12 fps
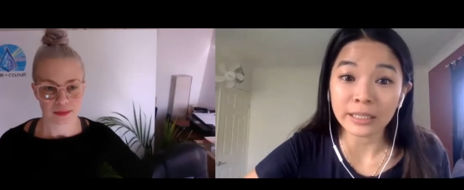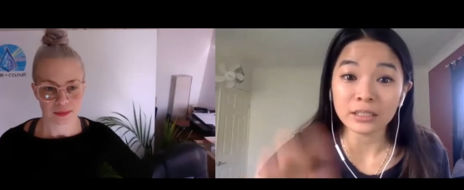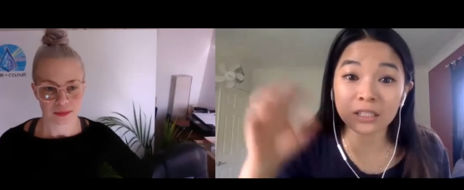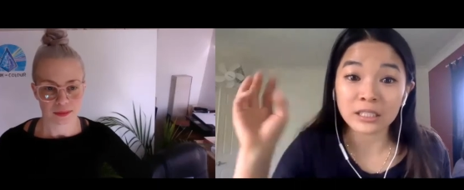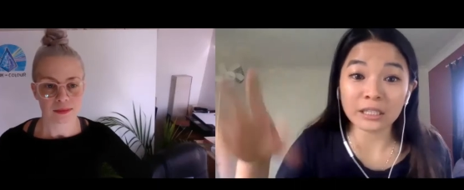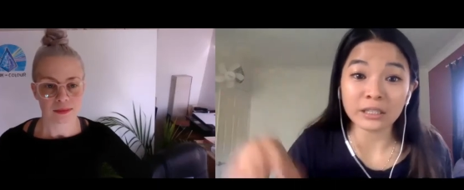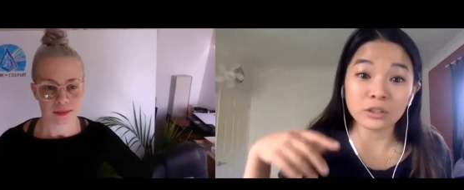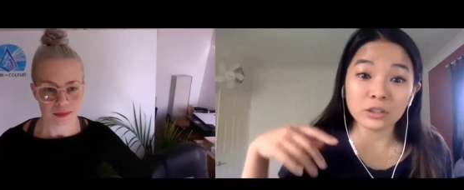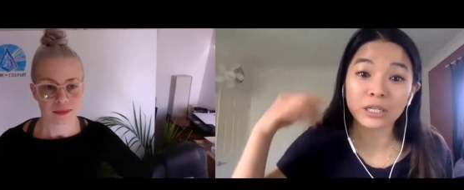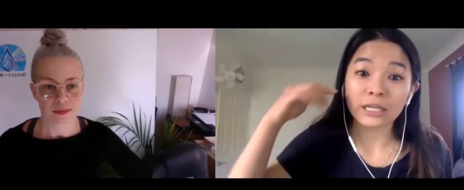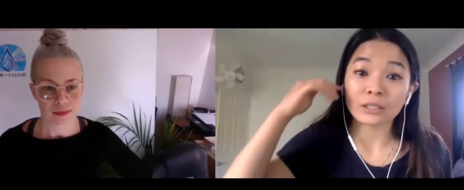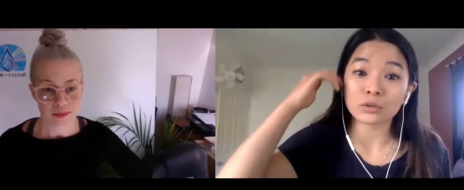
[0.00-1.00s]
Speaker 1: get
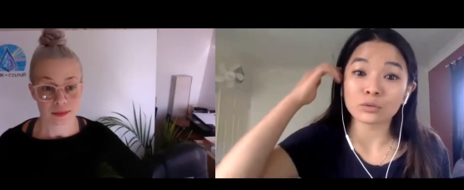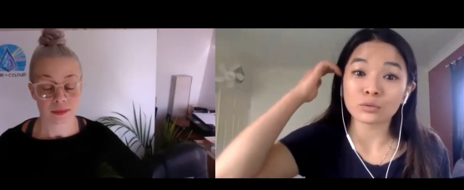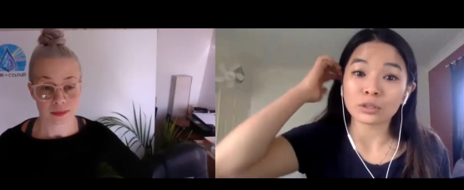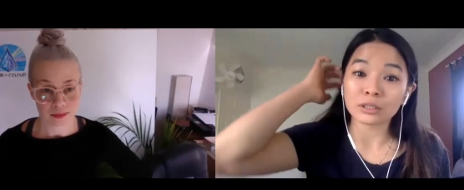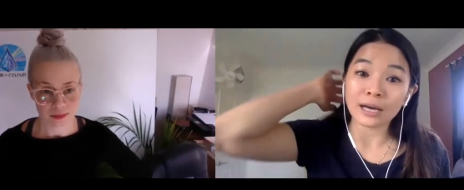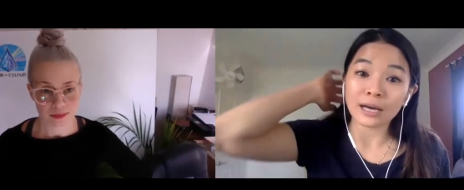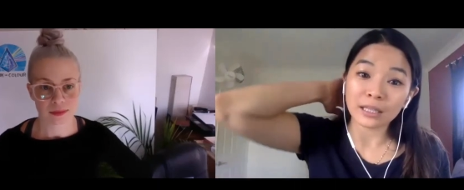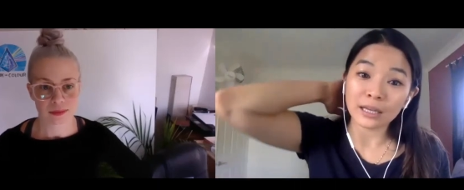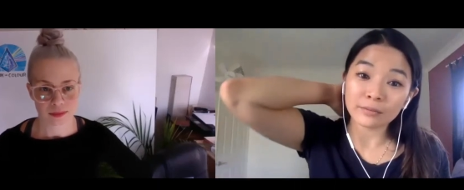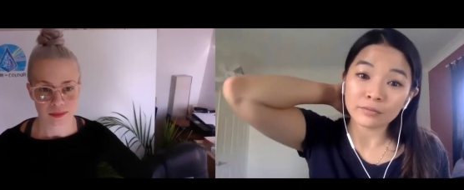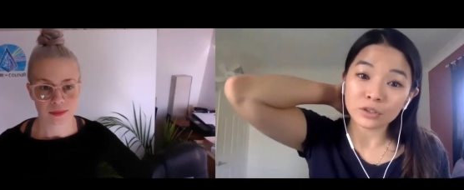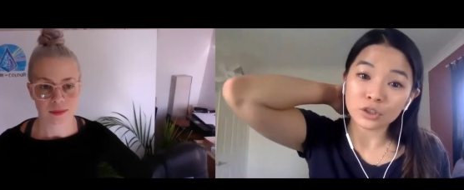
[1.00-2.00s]
together and do the
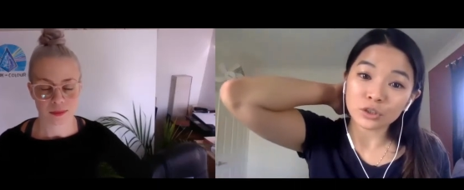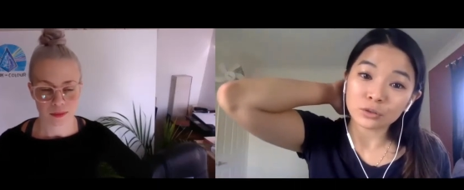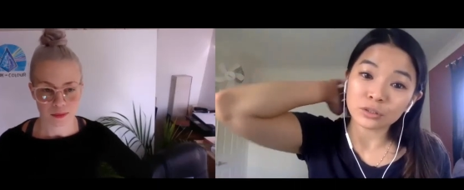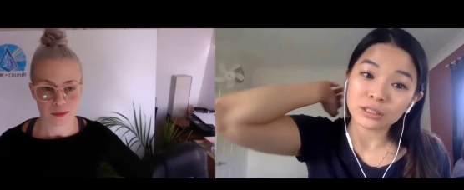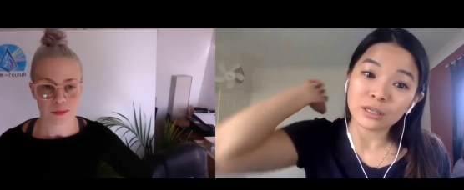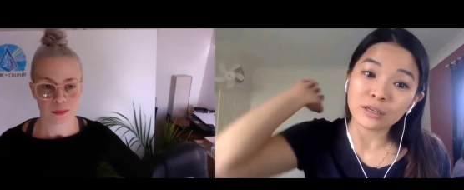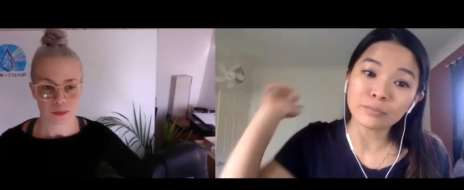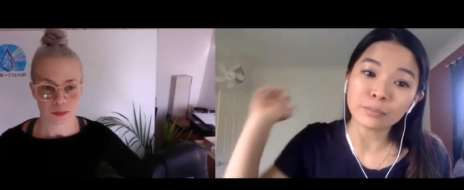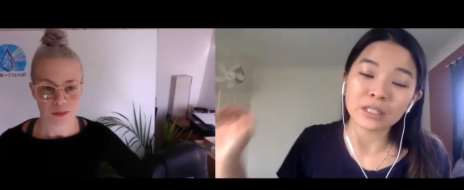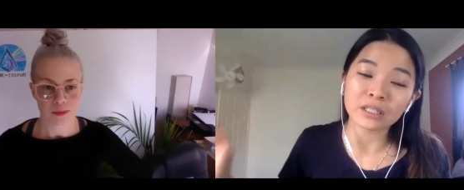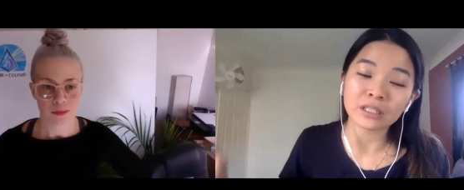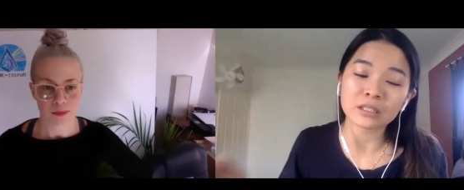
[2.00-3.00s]
online virtual stuff
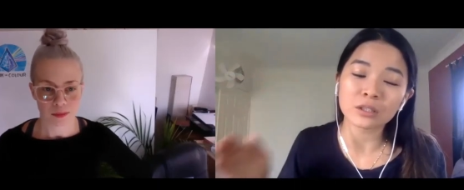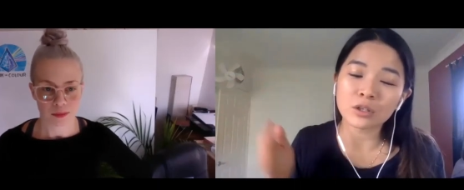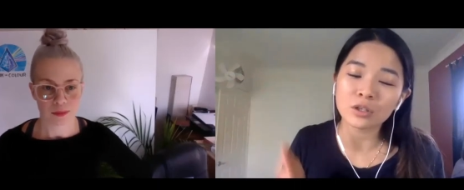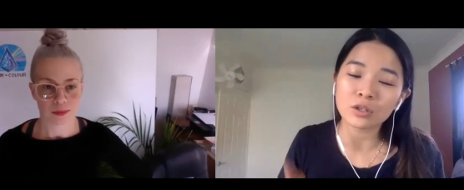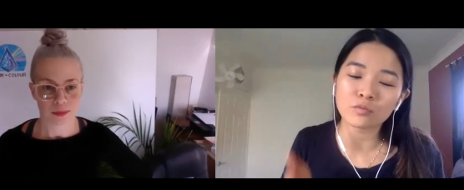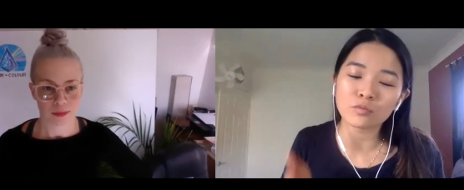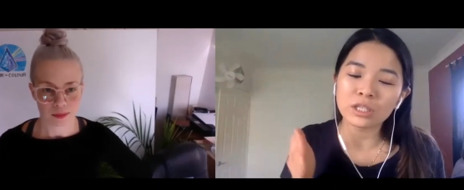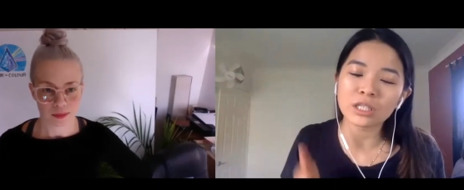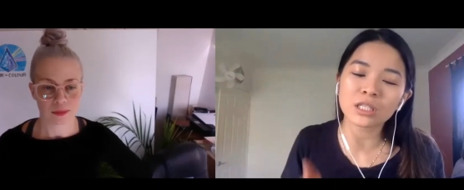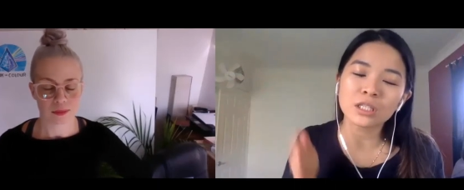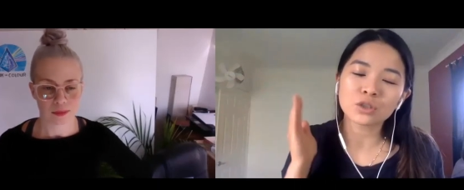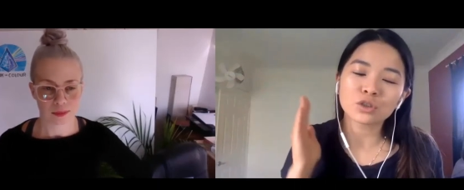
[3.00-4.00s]
because it
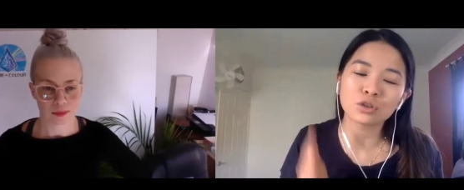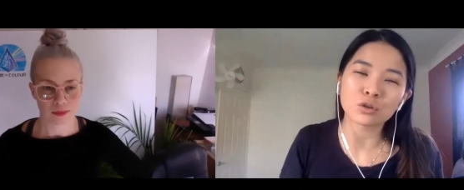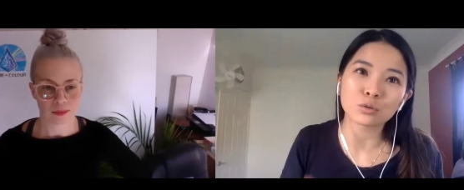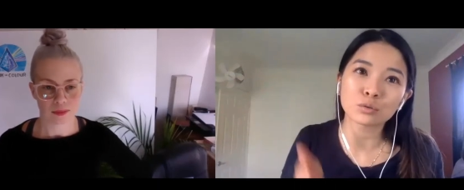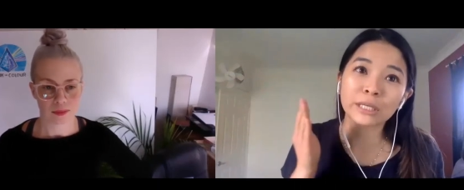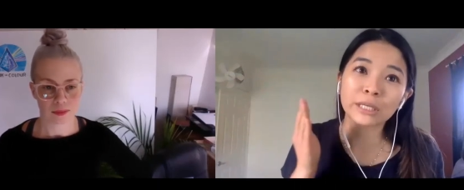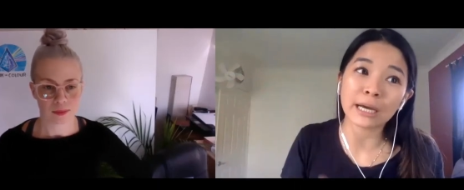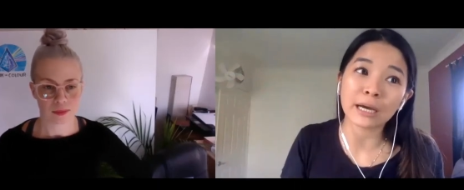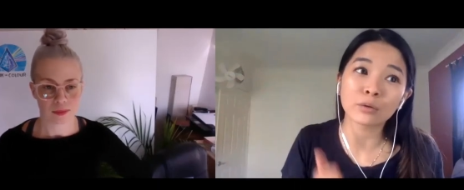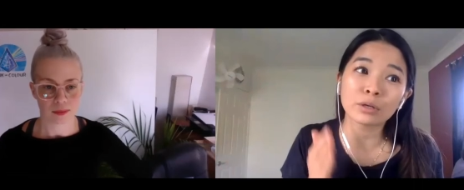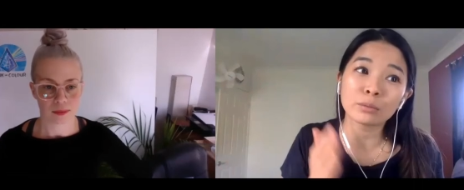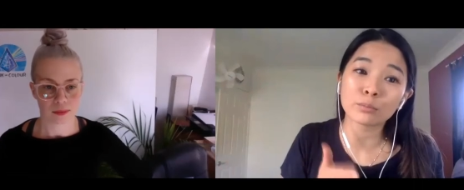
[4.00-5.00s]
really shows
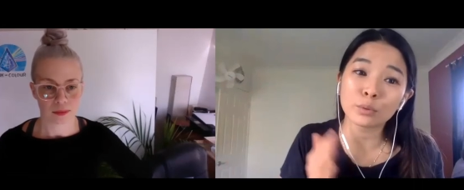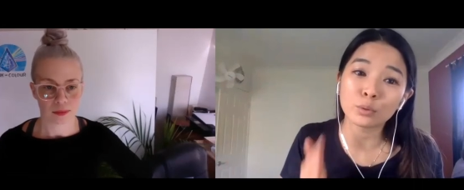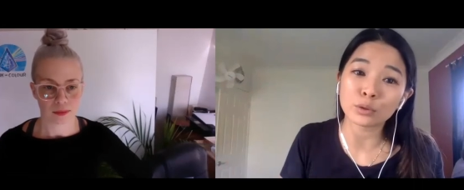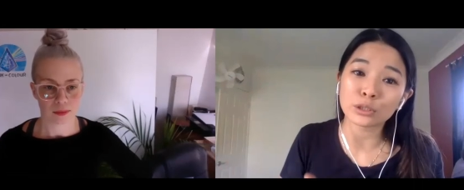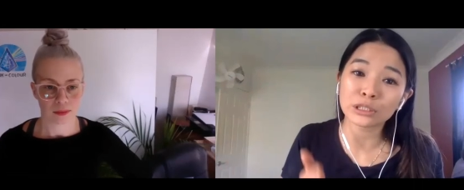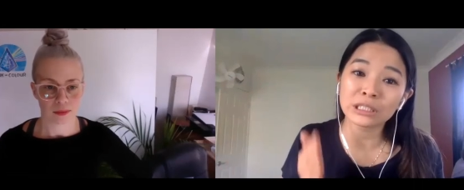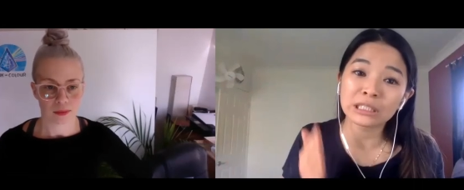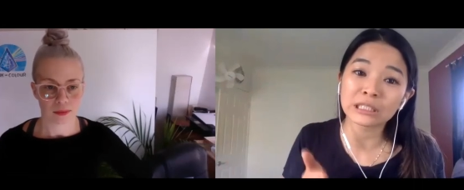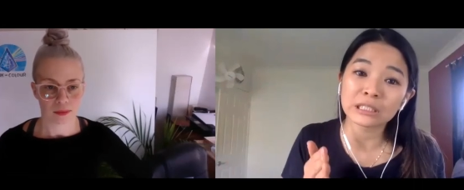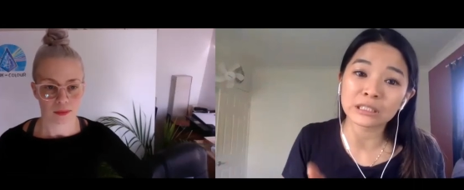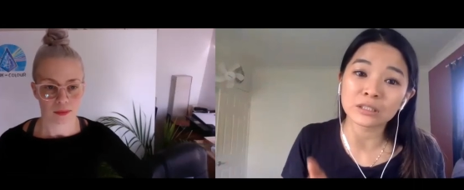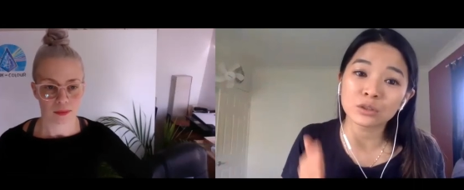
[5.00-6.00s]
how important
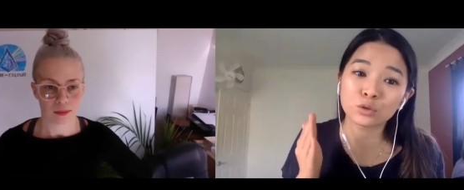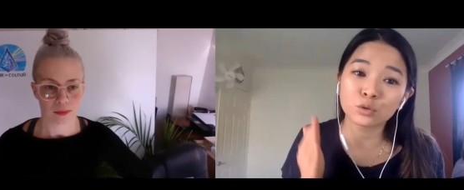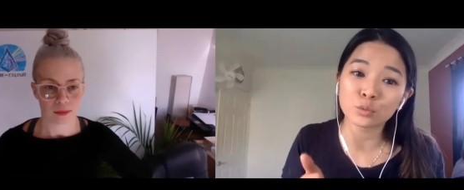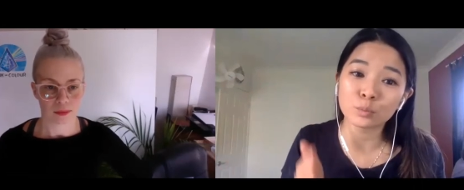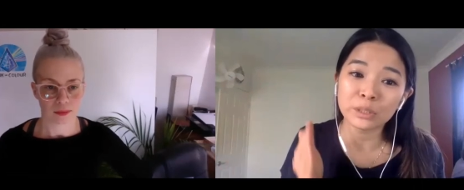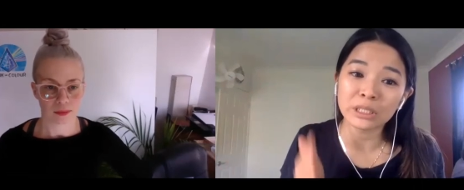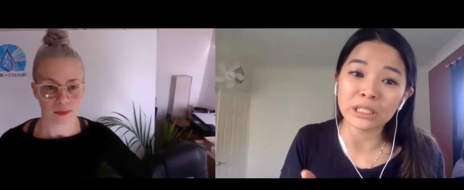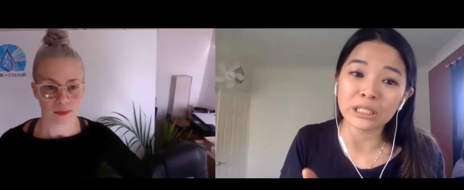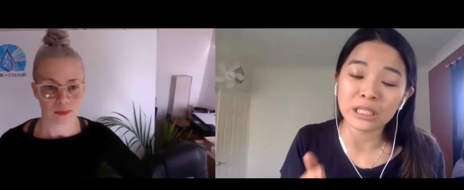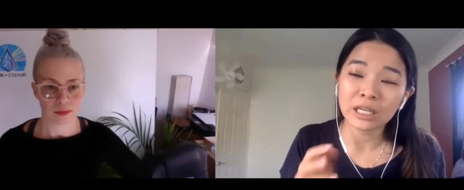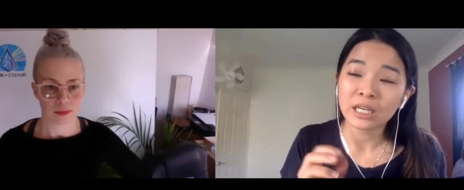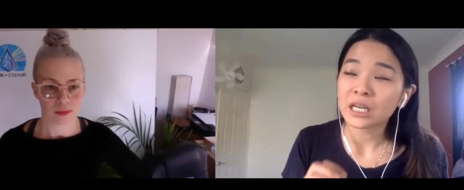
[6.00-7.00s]
it is to
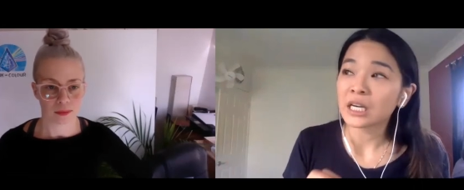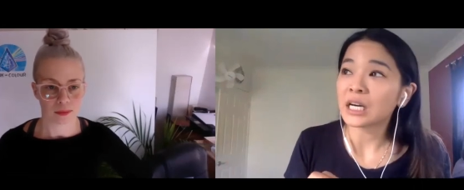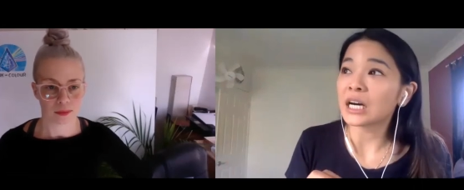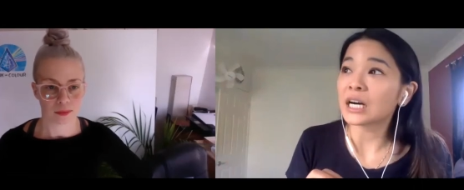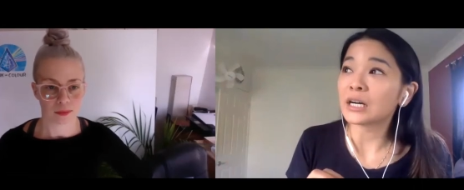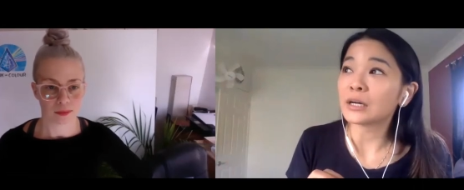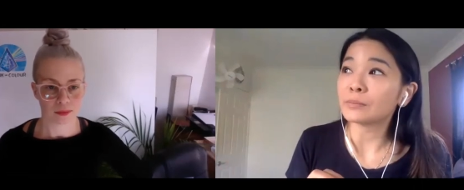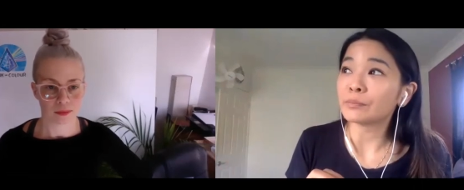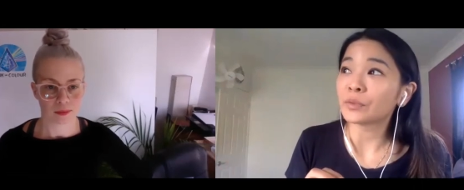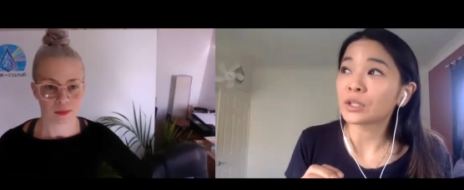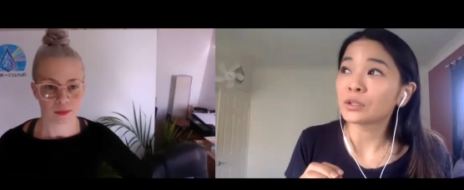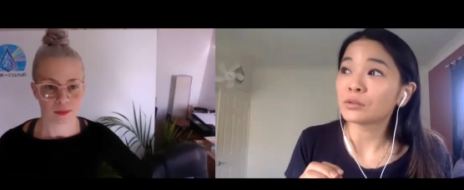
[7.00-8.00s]
be um,